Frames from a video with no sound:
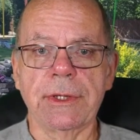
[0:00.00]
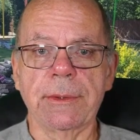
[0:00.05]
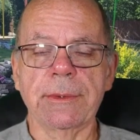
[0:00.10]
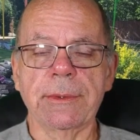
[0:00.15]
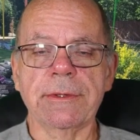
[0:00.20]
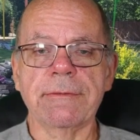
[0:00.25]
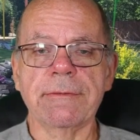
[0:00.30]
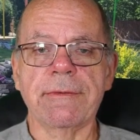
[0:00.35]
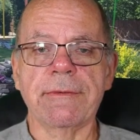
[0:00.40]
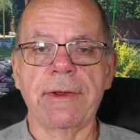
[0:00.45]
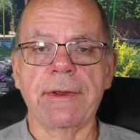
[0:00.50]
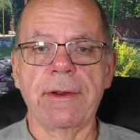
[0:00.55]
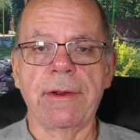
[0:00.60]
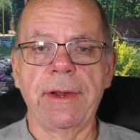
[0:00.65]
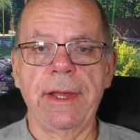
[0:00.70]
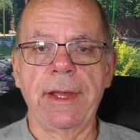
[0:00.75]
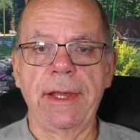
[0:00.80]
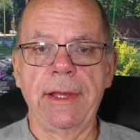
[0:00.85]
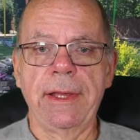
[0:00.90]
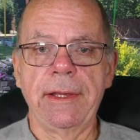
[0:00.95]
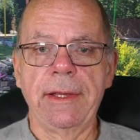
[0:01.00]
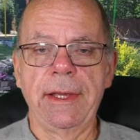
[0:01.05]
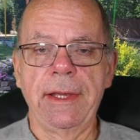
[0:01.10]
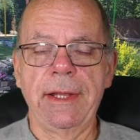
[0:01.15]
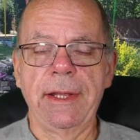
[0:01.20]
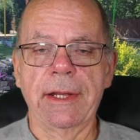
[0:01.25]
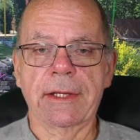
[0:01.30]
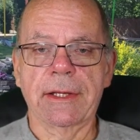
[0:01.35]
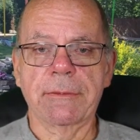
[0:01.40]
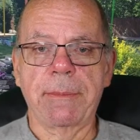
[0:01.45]
It was very
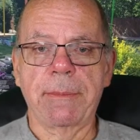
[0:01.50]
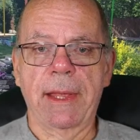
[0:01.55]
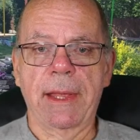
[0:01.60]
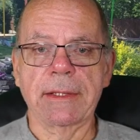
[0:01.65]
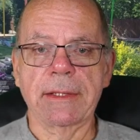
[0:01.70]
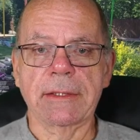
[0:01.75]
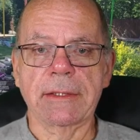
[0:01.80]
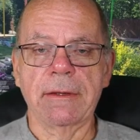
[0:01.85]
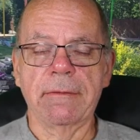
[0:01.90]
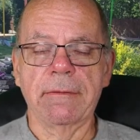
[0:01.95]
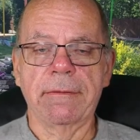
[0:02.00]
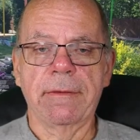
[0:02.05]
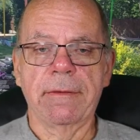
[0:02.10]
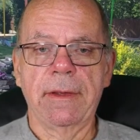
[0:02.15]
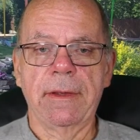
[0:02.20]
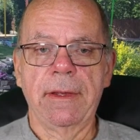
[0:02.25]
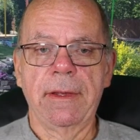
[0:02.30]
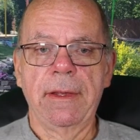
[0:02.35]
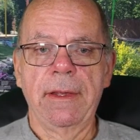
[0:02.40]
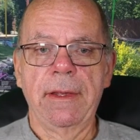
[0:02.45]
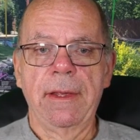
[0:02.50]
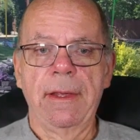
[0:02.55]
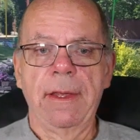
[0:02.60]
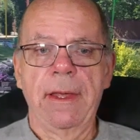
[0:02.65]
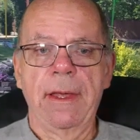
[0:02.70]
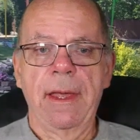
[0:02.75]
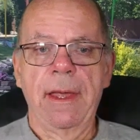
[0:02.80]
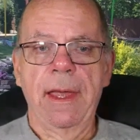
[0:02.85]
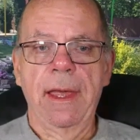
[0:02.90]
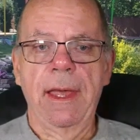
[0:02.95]
inexpensive
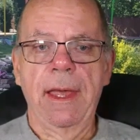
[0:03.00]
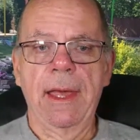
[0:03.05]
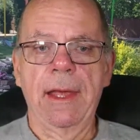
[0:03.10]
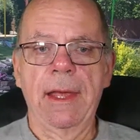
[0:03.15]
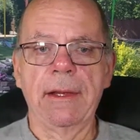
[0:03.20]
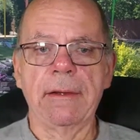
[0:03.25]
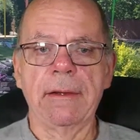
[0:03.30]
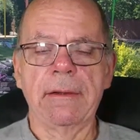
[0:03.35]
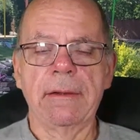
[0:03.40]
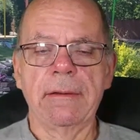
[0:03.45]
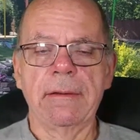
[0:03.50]
and,